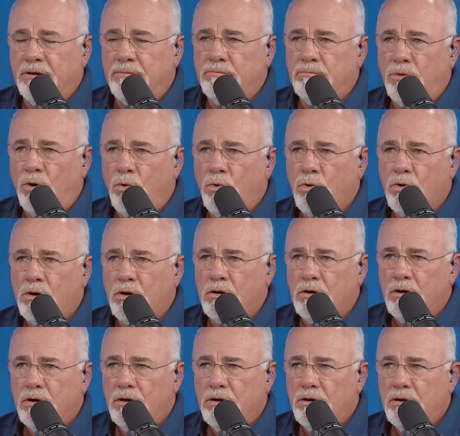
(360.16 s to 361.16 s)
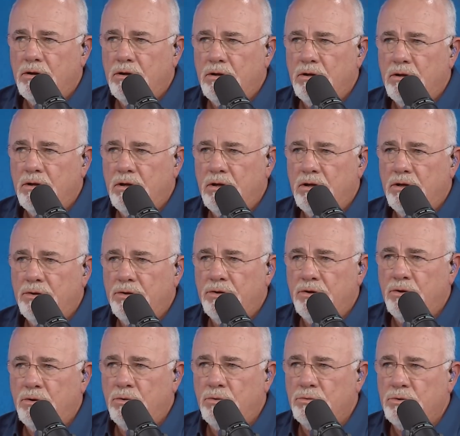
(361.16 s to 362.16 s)
the more
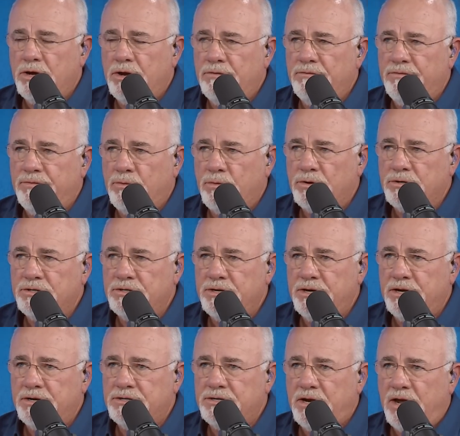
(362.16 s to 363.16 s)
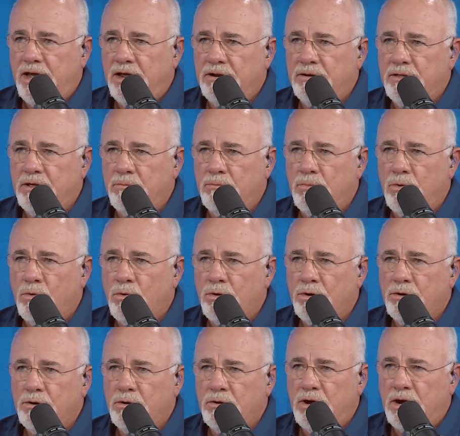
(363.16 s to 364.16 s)
you enforce this, and the
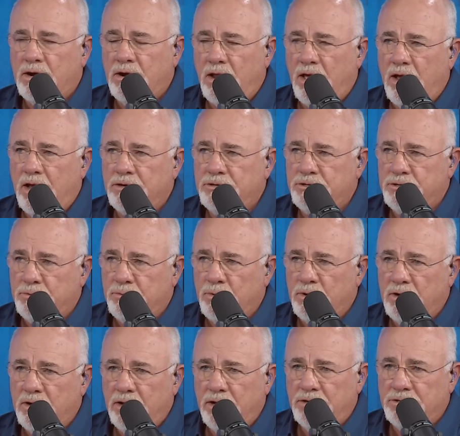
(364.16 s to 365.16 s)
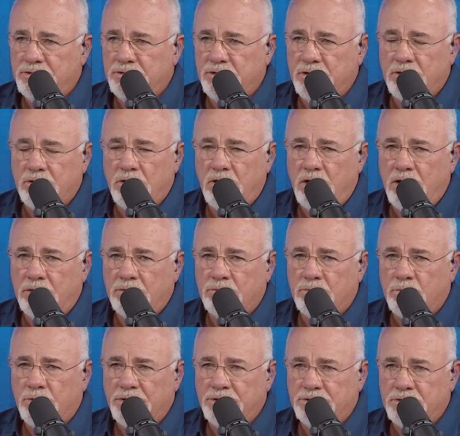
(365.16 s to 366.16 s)
more you, clients you release that are
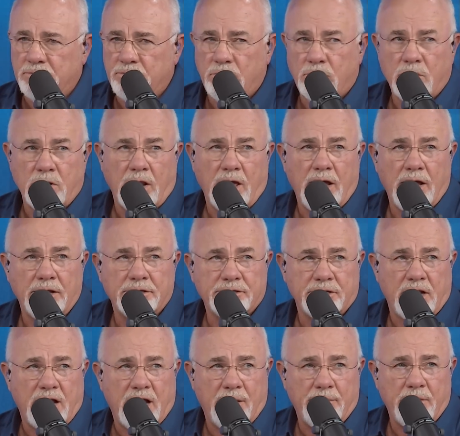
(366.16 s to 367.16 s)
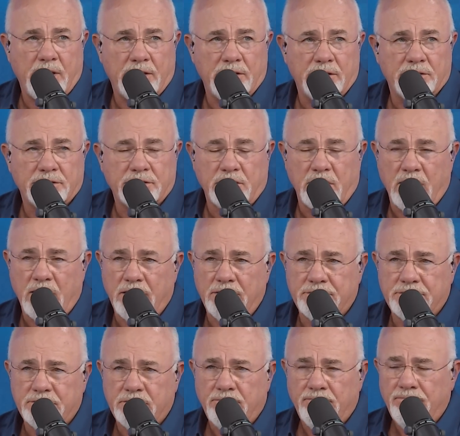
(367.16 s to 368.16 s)
unreasonable clients and high maintenance
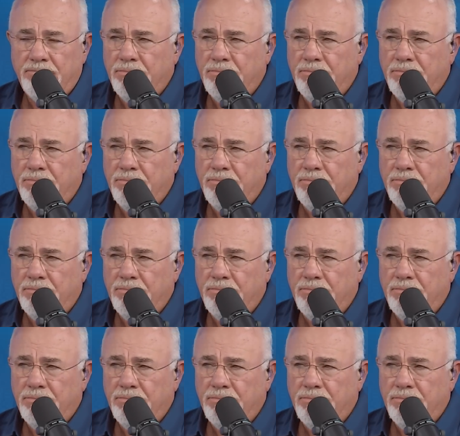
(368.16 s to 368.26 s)
clients,